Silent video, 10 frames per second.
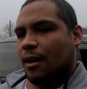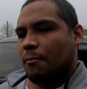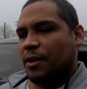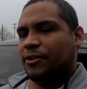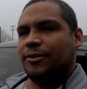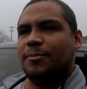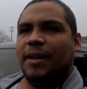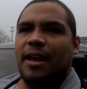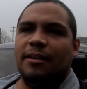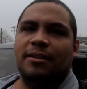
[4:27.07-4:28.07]
make sure it's
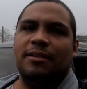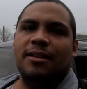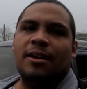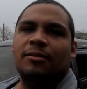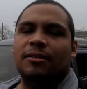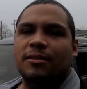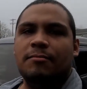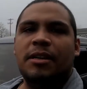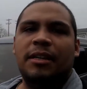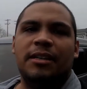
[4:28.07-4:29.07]
mechanically sound, some
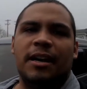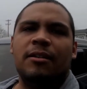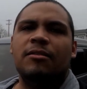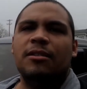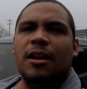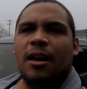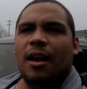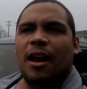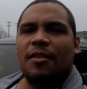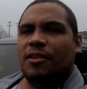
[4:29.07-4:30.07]
meaty tires,
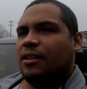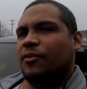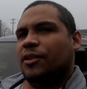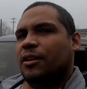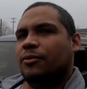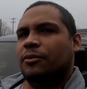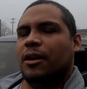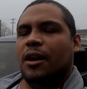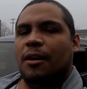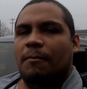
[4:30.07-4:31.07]
and then leave it alone.
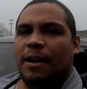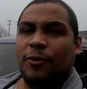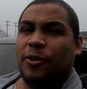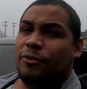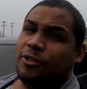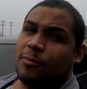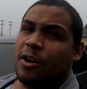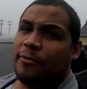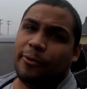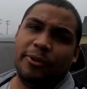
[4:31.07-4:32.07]
I do want to do some
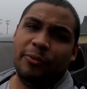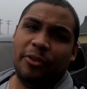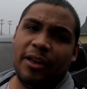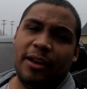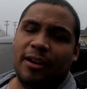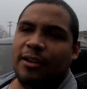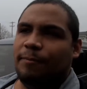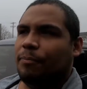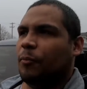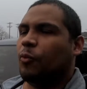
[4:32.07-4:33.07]
off-roading with that.
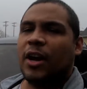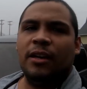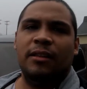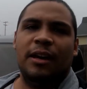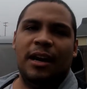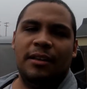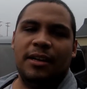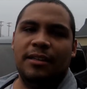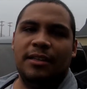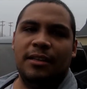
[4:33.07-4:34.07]
Brian, the guy that
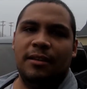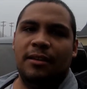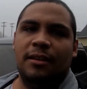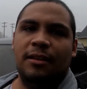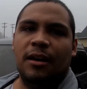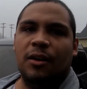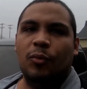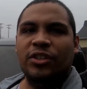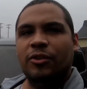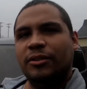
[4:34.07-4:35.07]
I did the
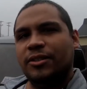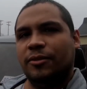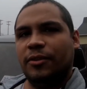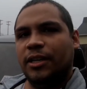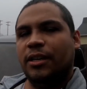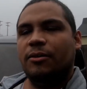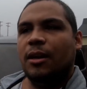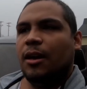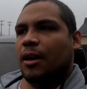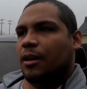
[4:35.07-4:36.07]
window insert video,
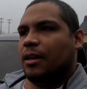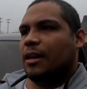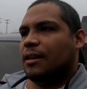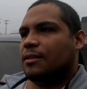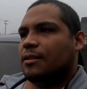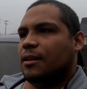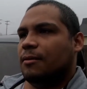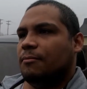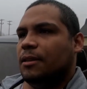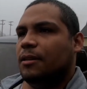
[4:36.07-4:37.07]
he has
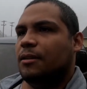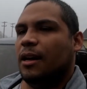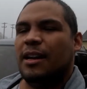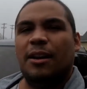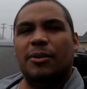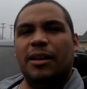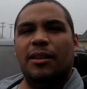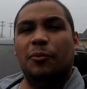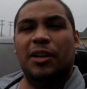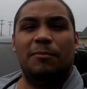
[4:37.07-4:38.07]
an area
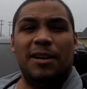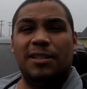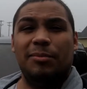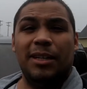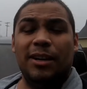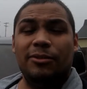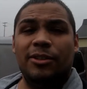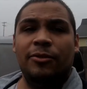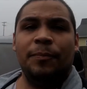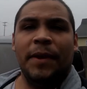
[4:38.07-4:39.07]
that we could possibly go
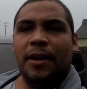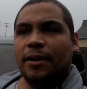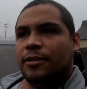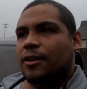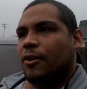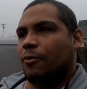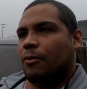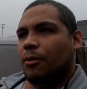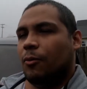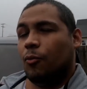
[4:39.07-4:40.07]
to,
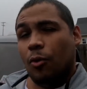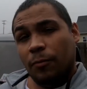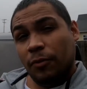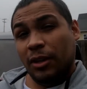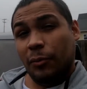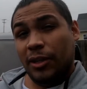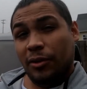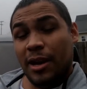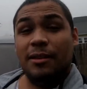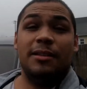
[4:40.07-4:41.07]
so hopefully we do
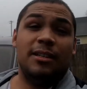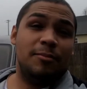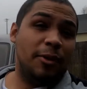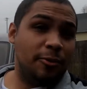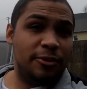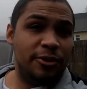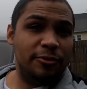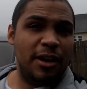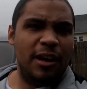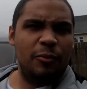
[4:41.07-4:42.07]
that in the next month or two.
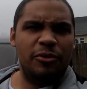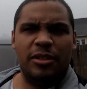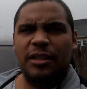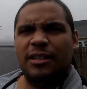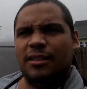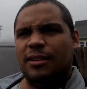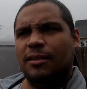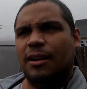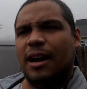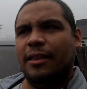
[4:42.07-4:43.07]
We'll see, because
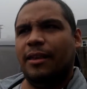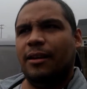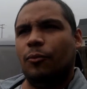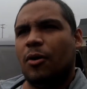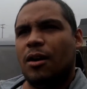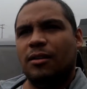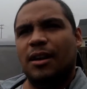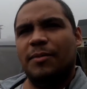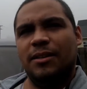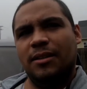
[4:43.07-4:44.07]
I think rock
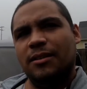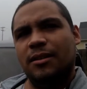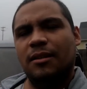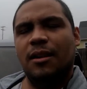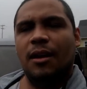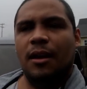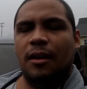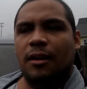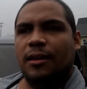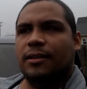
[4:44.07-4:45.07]
climbing season
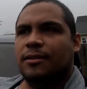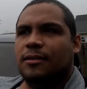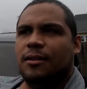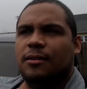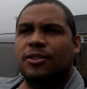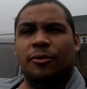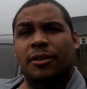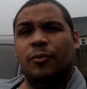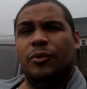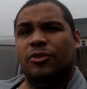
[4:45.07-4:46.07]
is during
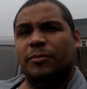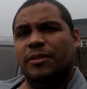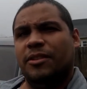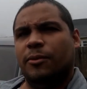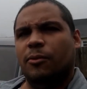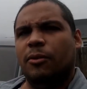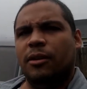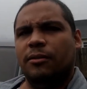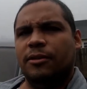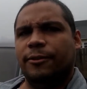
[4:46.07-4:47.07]
the winter months here in
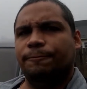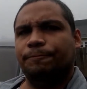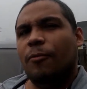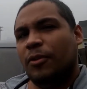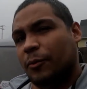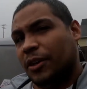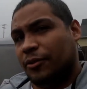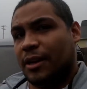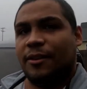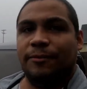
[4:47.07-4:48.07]
Oregon, so hopefully we can
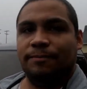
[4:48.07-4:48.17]
do that though.